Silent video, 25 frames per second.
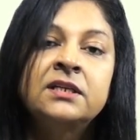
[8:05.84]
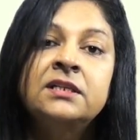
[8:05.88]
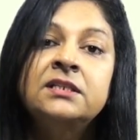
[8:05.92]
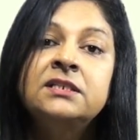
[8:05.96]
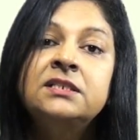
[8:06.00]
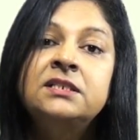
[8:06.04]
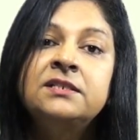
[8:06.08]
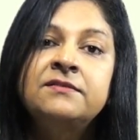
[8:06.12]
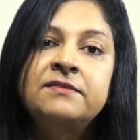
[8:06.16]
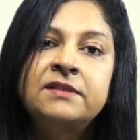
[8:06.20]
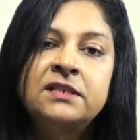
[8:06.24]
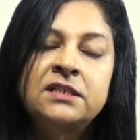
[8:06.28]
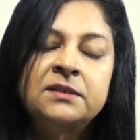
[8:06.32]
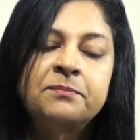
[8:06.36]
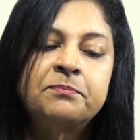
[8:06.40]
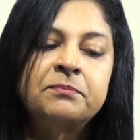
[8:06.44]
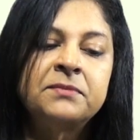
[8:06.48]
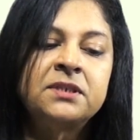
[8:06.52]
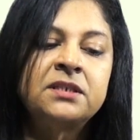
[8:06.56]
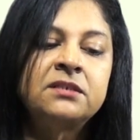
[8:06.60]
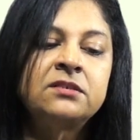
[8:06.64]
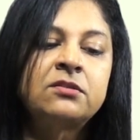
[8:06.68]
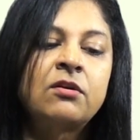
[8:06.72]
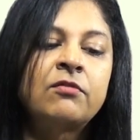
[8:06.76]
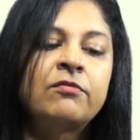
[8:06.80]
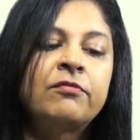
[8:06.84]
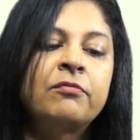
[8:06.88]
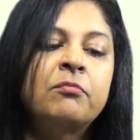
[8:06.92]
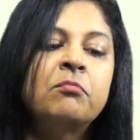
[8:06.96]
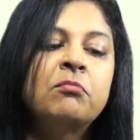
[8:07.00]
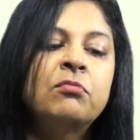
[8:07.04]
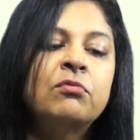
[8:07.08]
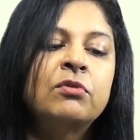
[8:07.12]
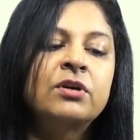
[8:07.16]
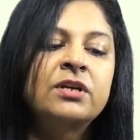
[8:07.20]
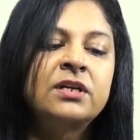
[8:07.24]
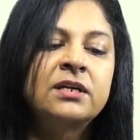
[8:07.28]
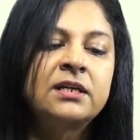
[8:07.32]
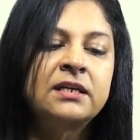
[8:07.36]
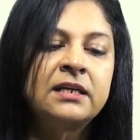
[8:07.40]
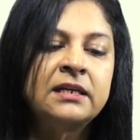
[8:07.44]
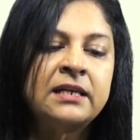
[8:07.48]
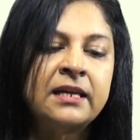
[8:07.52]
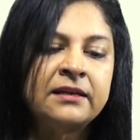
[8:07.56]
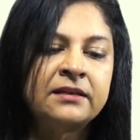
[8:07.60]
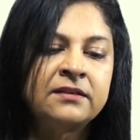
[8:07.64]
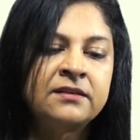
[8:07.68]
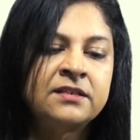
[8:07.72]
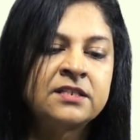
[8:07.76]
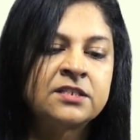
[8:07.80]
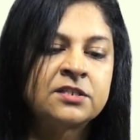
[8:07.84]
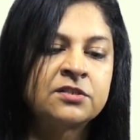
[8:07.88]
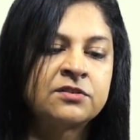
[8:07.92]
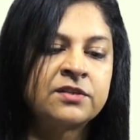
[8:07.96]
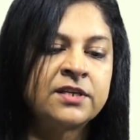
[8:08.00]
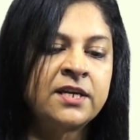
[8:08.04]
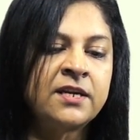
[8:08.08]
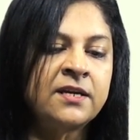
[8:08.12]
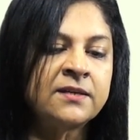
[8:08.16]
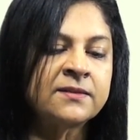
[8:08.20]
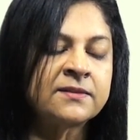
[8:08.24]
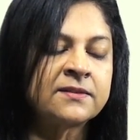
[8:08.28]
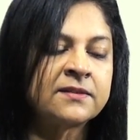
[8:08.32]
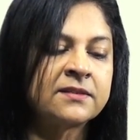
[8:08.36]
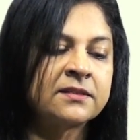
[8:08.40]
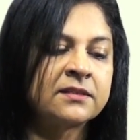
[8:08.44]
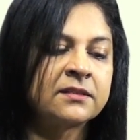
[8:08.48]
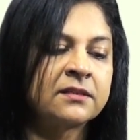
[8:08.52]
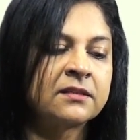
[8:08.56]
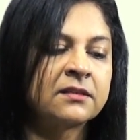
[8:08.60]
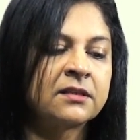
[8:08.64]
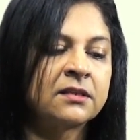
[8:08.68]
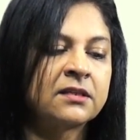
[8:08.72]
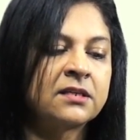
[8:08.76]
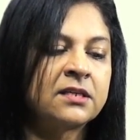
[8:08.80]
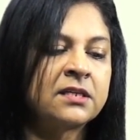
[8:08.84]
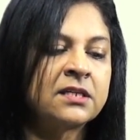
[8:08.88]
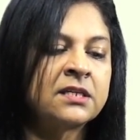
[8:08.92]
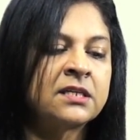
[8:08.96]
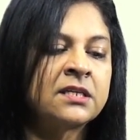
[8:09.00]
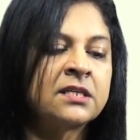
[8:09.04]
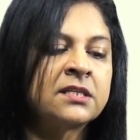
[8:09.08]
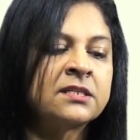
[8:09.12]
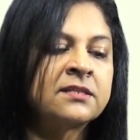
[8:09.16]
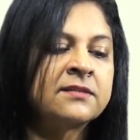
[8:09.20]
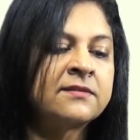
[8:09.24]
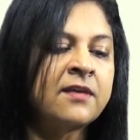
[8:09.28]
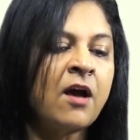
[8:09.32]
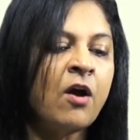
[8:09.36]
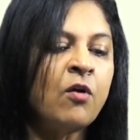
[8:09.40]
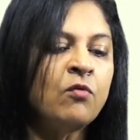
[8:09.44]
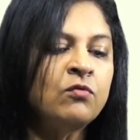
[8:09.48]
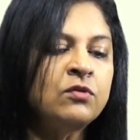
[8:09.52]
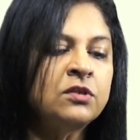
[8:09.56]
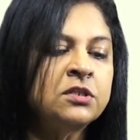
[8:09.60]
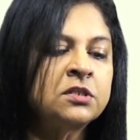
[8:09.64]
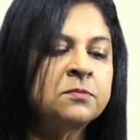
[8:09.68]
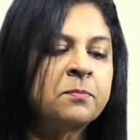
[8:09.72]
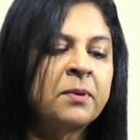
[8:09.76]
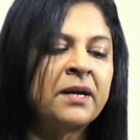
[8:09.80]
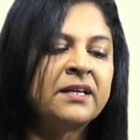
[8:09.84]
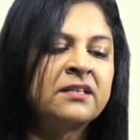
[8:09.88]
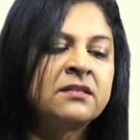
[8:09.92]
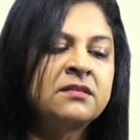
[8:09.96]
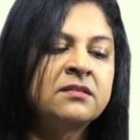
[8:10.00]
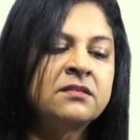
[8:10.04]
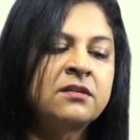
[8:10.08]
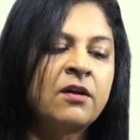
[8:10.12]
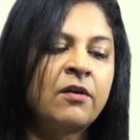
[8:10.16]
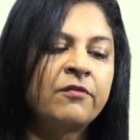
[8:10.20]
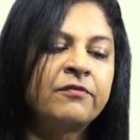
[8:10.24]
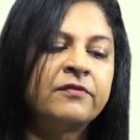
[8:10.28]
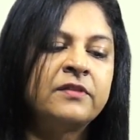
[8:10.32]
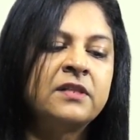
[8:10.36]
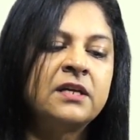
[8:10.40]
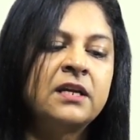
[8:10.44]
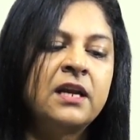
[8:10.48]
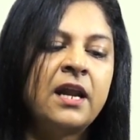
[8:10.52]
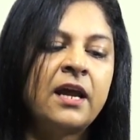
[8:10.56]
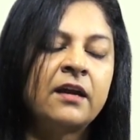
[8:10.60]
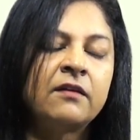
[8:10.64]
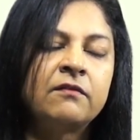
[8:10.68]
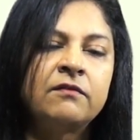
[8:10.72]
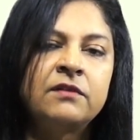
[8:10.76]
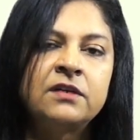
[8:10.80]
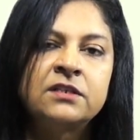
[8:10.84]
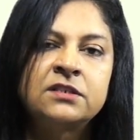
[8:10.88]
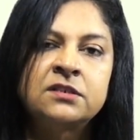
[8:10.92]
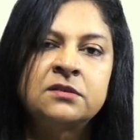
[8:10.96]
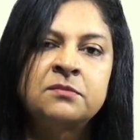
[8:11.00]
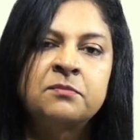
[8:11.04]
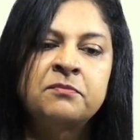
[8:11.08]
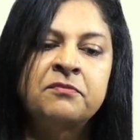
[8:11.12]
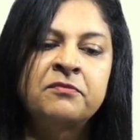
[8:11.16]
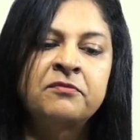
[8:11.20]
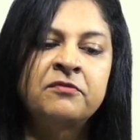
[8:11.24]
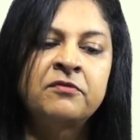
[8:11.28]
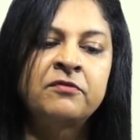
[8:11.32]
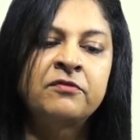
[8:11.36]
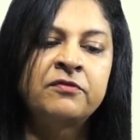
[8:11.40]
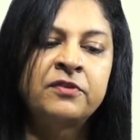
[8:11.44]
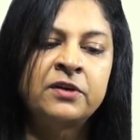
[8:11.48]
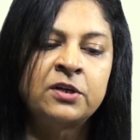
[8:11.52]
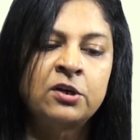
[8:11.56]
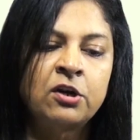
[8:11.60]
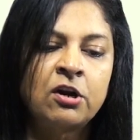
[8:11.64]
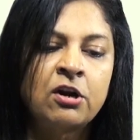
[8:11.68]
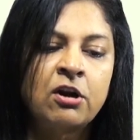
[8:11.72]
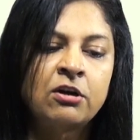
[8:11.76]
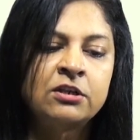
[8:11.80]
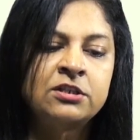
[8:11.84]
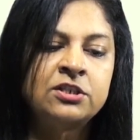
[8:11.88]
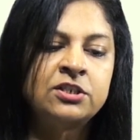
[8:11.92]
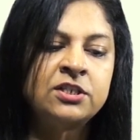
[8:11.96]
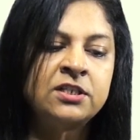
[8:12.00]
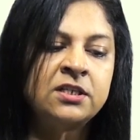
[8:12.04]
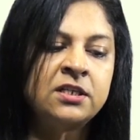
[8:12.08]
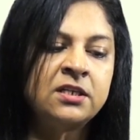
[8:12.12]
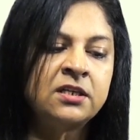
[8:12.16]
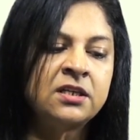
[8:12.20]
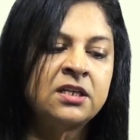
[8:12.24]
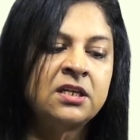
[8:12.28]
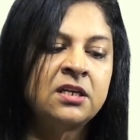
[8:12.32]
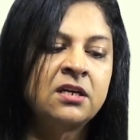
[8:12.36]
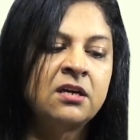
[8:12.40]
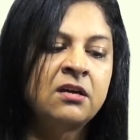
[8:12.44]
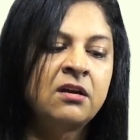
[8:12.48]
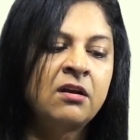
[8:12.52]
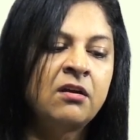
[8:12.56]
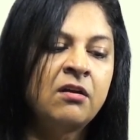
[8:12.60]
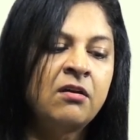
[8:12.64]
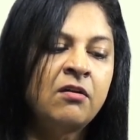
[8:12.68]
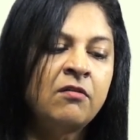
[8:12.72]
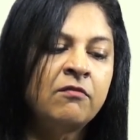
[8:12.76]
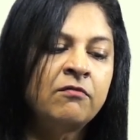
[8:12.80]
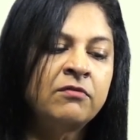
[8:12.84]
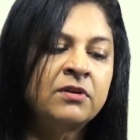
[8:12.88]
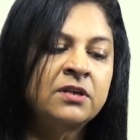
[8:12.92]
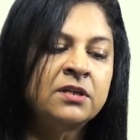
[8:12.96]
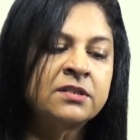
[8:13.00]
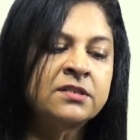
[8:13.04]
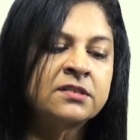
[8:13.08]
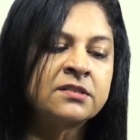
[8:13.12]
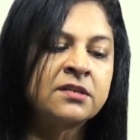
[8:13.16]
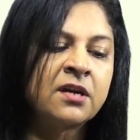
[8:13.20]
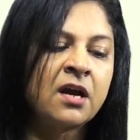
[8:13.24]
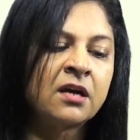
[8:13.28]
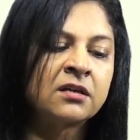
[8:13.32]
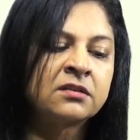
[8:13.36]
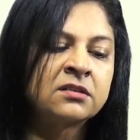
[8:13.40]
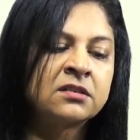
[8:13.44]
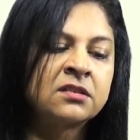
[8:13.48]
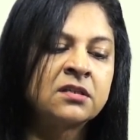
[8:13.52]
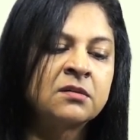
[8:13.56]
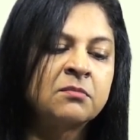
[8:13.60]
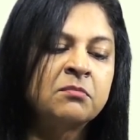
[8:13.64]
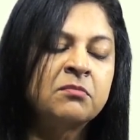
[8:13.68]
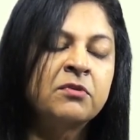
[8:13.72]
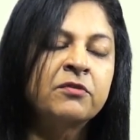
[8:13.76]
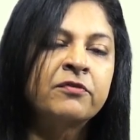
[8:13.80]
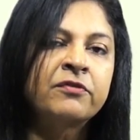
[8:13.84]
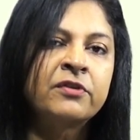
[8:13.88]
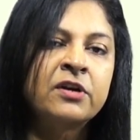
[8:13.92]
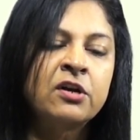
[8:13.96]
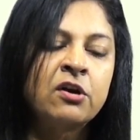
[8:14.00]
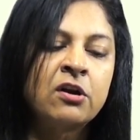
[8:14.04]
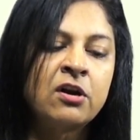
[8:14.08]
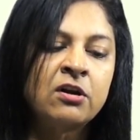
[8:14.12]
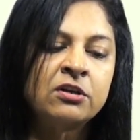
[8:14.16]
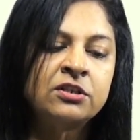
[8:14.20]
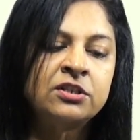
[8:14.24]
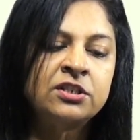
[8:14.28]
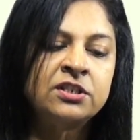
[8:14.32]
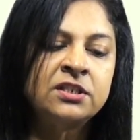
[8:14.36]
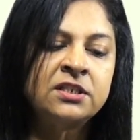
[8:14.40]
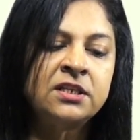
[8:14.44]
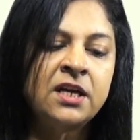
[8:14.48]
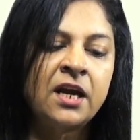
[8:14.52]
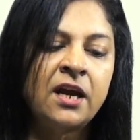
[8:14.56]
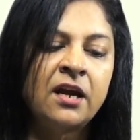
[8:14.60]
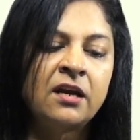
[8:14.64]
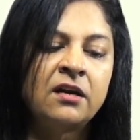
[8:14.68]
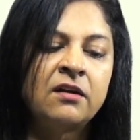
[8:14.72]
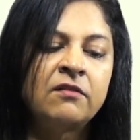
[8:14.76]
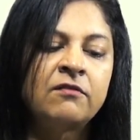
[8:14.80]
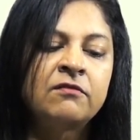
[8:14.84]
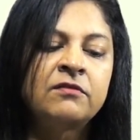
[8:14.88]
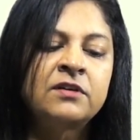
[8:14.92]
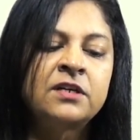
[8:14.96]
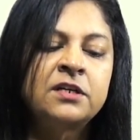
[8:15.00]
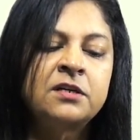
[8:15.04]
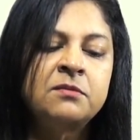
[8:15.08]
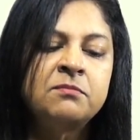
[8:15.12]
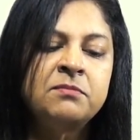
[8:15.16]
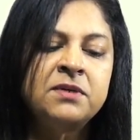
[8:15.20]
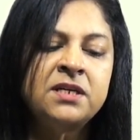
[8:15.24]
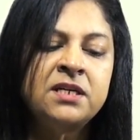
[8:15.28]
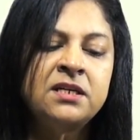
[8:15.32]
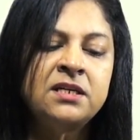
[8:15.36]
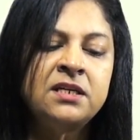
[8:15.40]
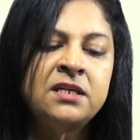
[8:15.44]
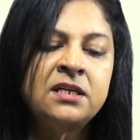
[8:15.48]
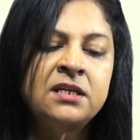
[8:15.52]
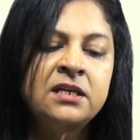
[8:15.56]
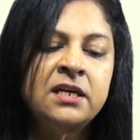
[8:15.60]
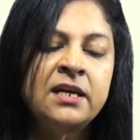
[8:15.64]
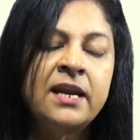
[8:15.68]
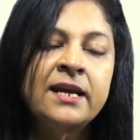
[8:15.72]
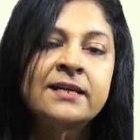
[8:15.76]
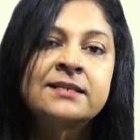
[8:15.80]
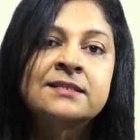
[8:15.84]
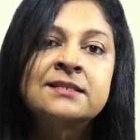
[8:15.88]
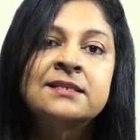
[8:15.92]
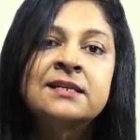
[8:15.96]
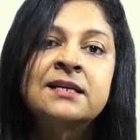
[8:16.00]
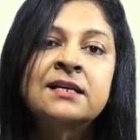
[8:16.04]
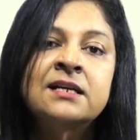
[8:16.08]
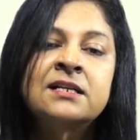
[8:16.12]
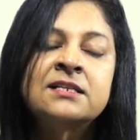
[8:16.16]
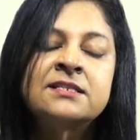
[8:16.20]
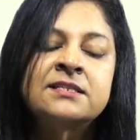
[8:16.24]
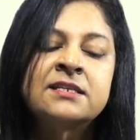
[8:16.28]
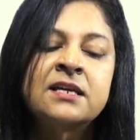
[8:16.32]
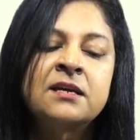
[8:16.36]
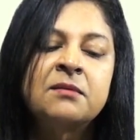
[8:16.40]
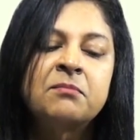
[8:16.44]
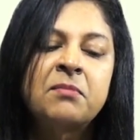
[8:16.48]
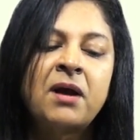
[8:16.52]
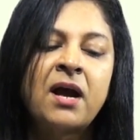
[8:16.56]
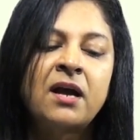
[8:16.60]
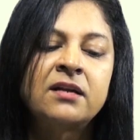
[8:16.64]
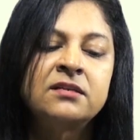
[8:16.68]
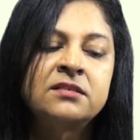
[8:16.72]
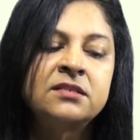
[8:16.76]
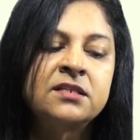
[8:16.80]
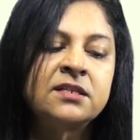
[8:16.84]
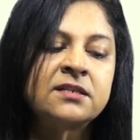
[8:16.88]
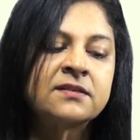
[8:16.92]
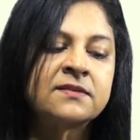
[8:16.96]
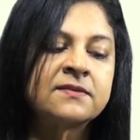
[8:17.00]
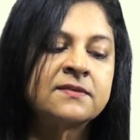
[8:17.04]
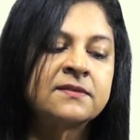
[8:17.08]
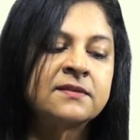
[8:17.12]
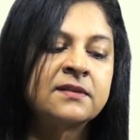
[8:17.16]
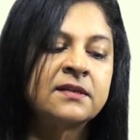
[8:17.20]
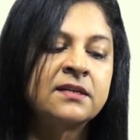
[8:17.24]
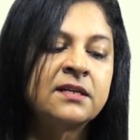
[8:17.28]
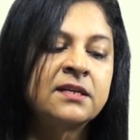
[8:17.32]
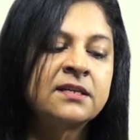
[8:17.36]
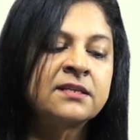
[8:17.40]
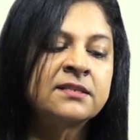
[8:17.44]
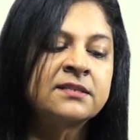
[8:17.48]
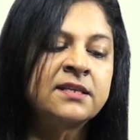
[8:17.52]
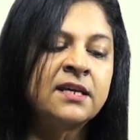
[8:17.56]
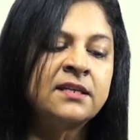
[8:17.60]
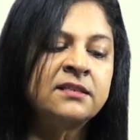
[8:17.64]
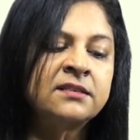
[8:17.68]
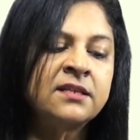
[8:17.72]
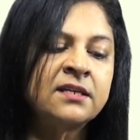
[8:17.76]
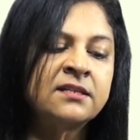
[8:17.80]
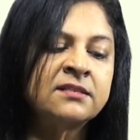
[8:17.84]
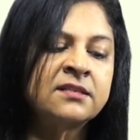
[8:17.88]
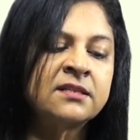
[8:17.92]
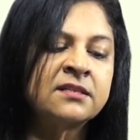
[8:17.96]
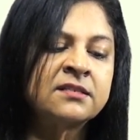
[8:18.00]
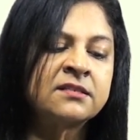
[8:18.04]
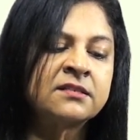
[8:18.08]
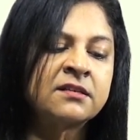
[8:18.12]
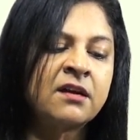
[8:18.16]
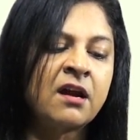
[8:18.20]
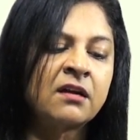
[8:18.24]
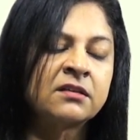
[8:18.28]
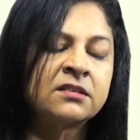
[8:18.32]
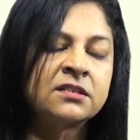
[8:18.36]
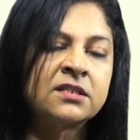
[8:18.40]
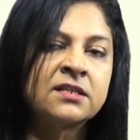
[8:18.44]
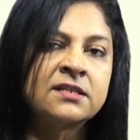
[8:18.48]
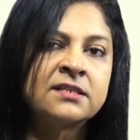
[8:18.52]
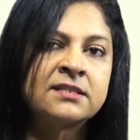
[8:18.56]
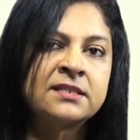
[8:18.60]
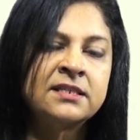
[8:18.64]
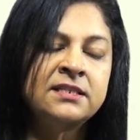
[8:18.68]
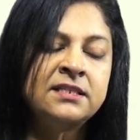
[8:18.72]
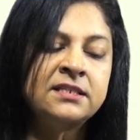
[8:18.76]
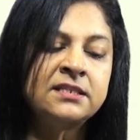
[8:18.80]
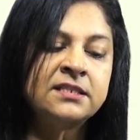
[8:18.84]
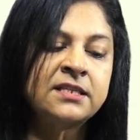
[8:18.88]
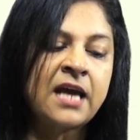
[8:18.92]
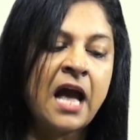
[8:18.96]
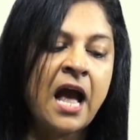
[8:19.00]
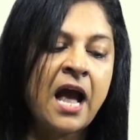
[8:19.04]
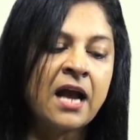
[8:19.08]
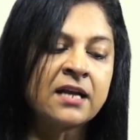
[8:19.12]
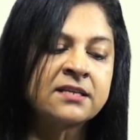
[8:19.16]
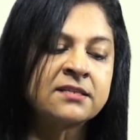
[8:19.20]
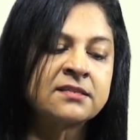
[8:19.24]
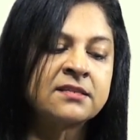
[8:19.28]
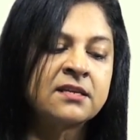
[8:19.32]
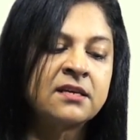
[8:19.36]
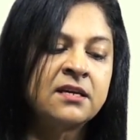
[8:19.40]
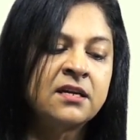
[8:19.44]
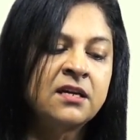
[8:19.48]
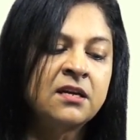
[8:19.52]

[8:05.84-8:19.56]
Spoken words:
Development of modern linguistics. Sounds pattern of the language phonology, word structure morphology, and word meaning lexical semantics, sentence structure syntax,